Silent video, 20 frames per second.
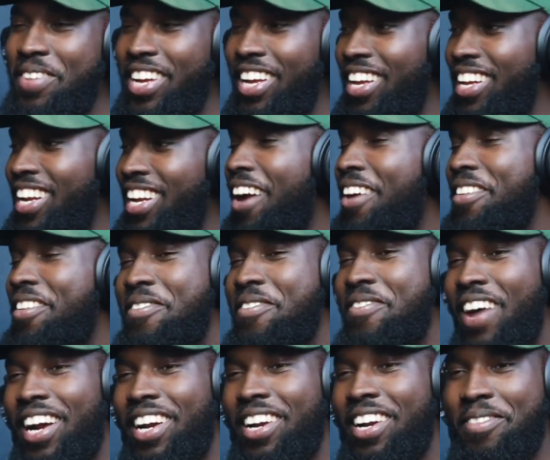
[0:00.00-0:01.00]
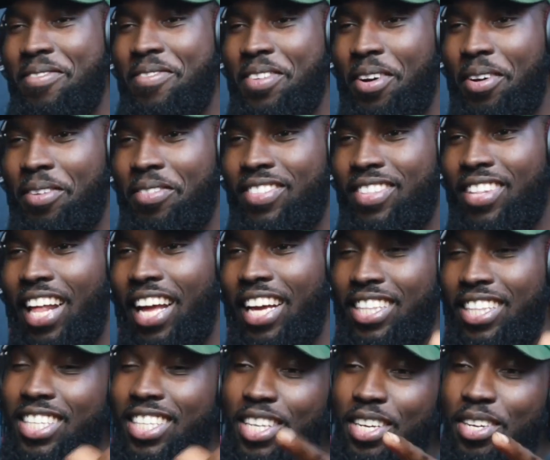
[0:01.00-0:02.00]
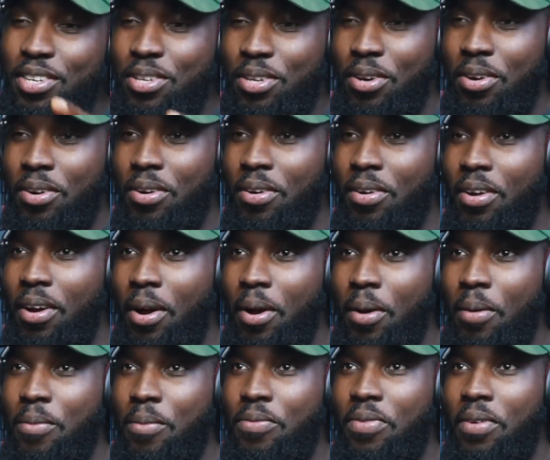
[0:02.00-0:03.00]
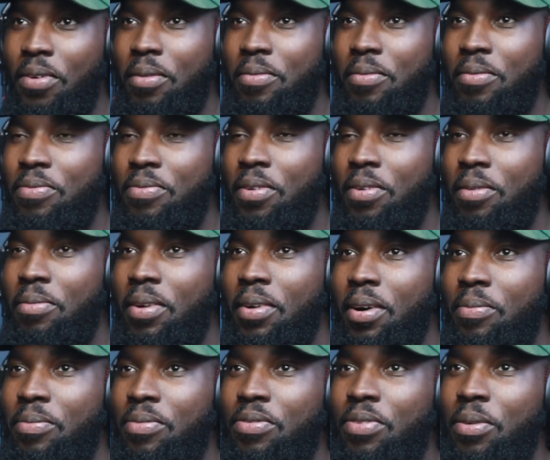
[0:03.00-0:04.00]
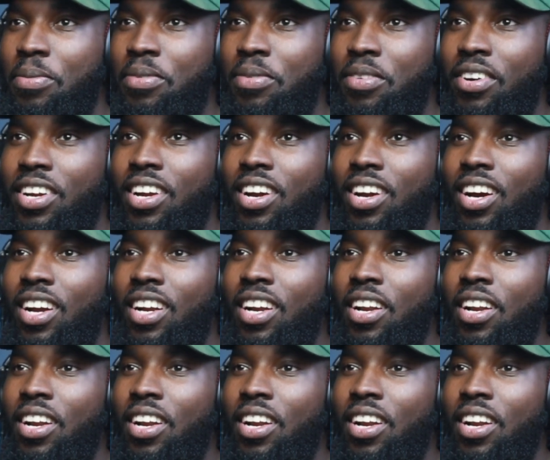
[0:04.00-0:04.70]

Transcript: That reminded me of like this intro um, from from um, from Crayon,